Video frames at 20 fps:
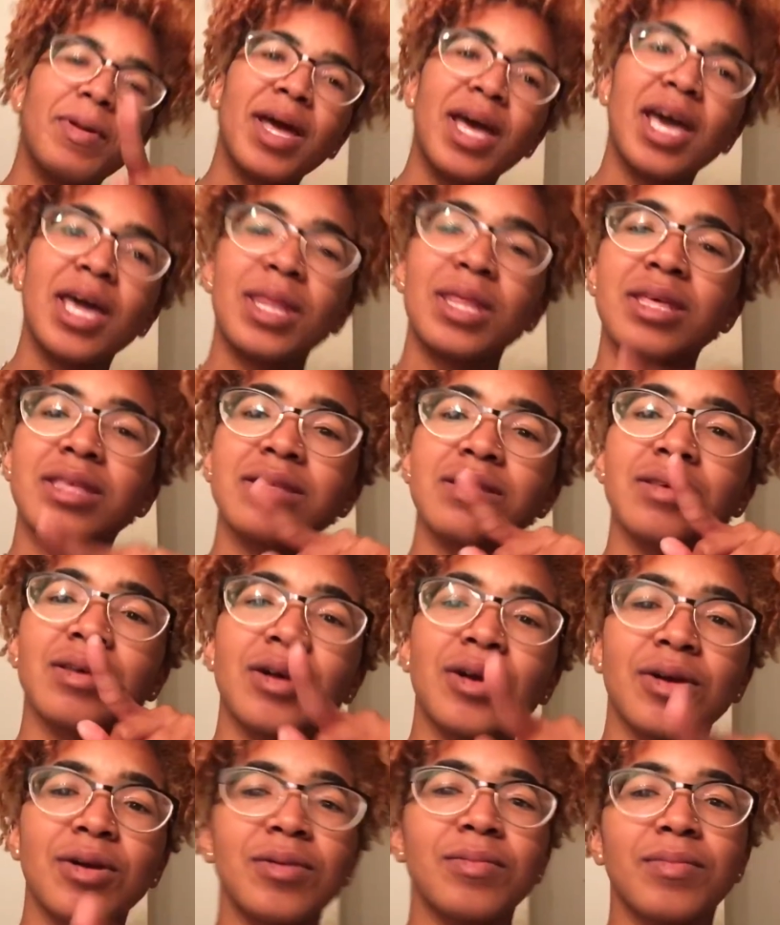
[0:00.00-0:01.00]
Man is
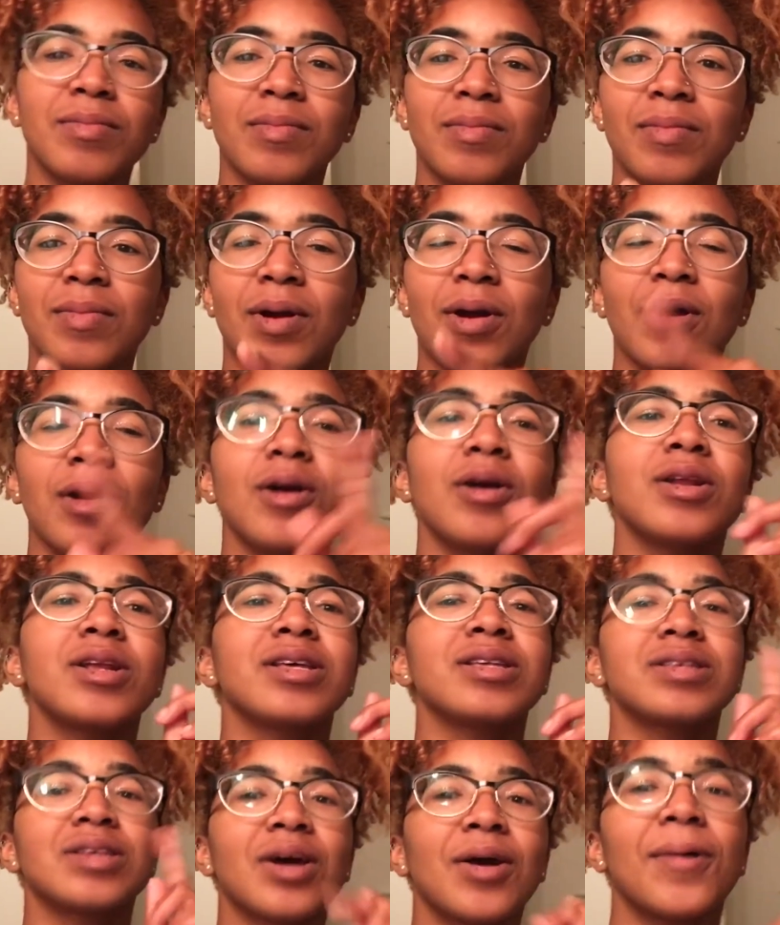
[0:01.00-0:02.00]
her, hurt
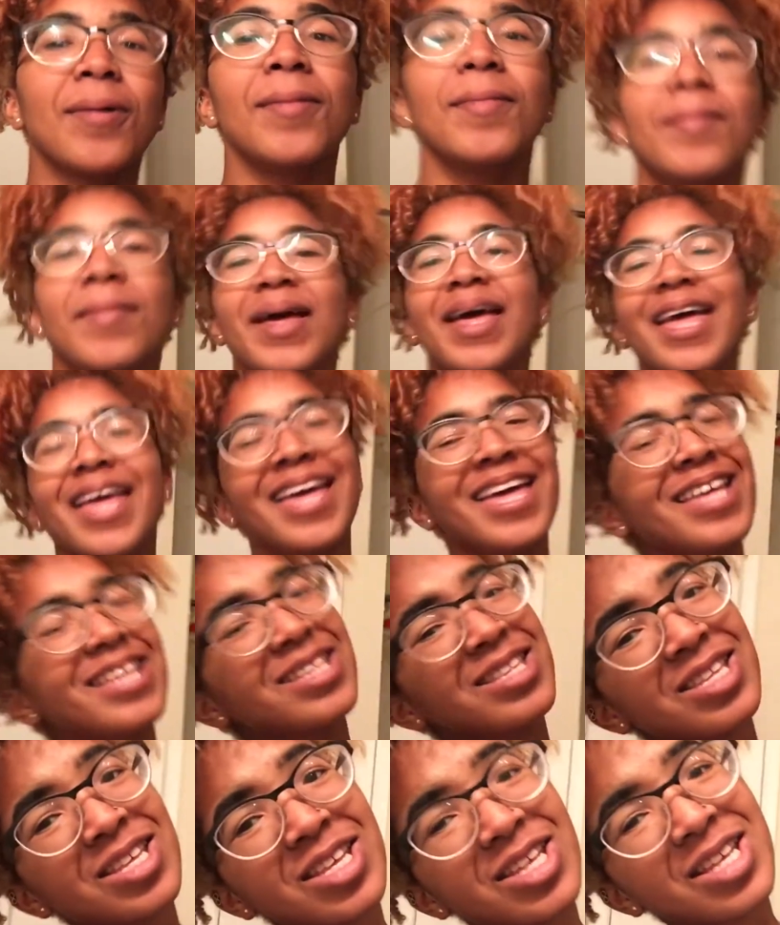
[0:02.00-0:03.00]
is her
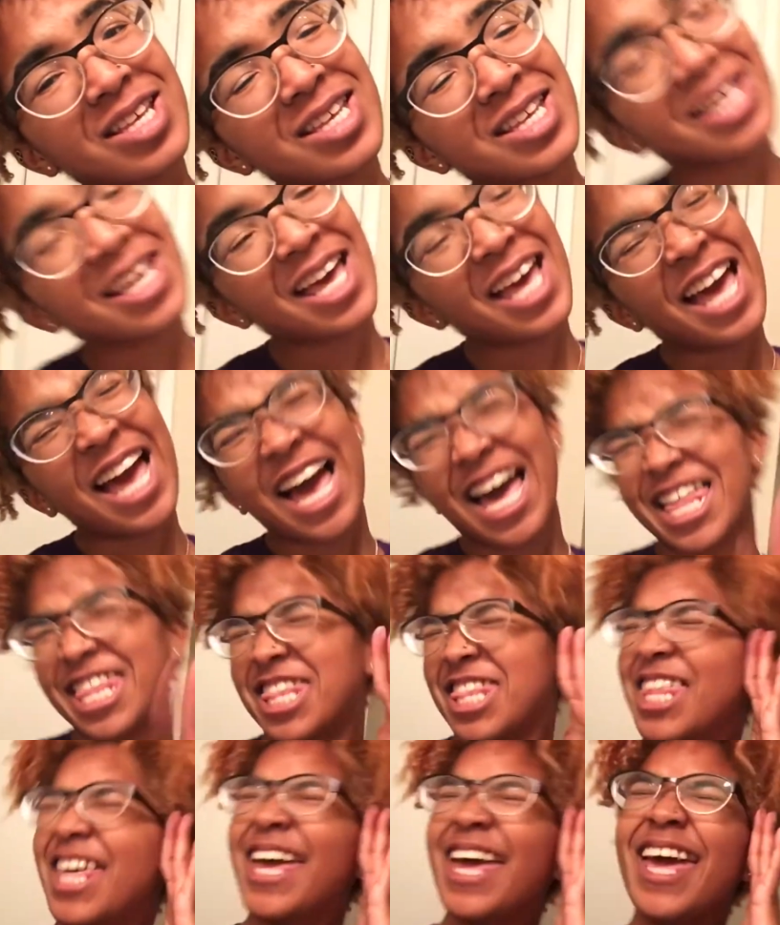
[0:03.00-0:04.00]
man. I
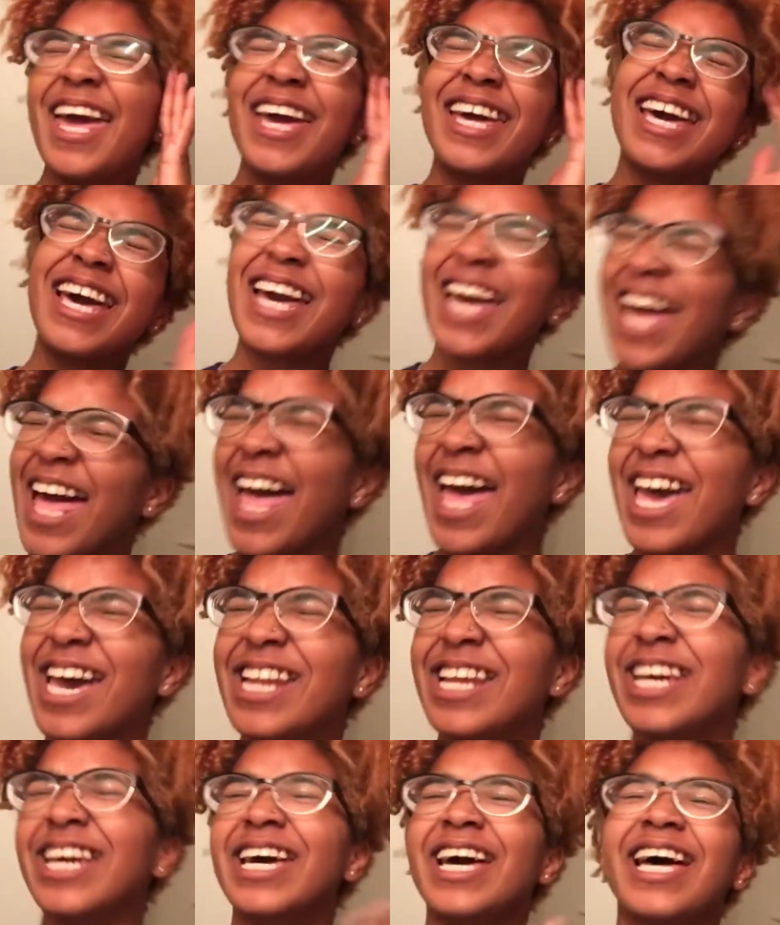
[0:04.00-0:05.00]
think I
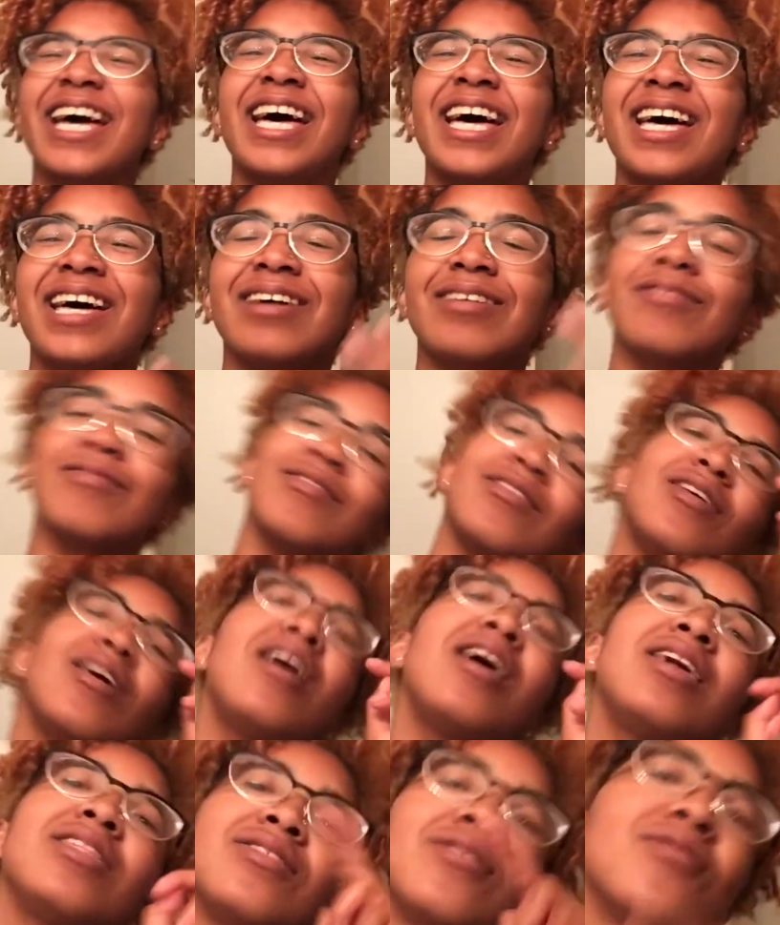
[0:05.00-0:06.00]
got a car
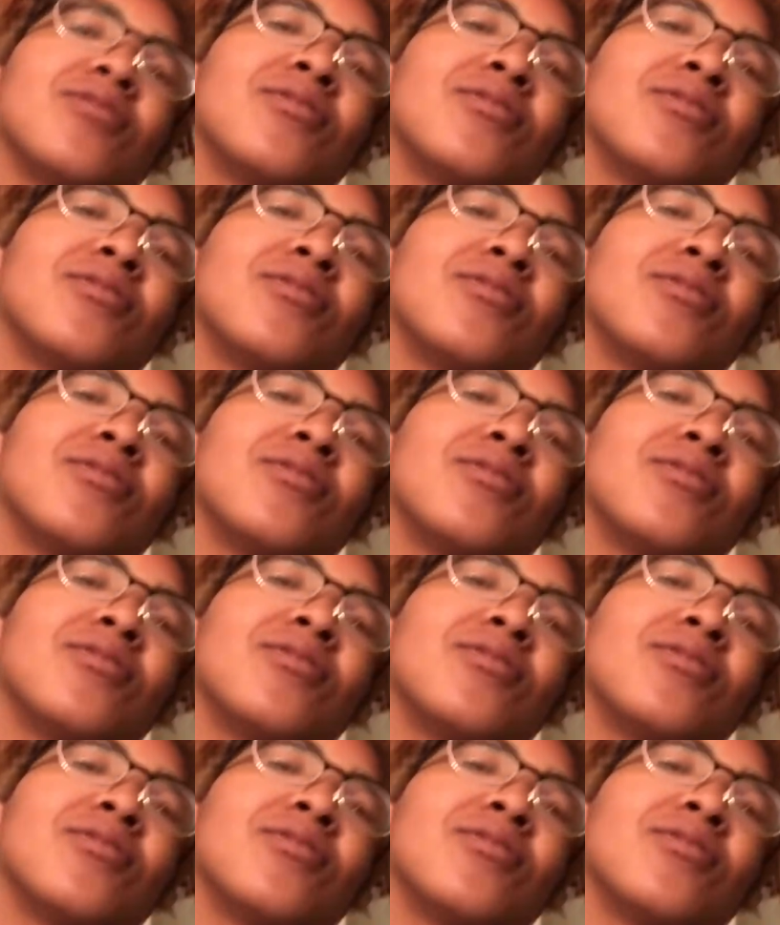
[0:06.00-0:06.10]
for the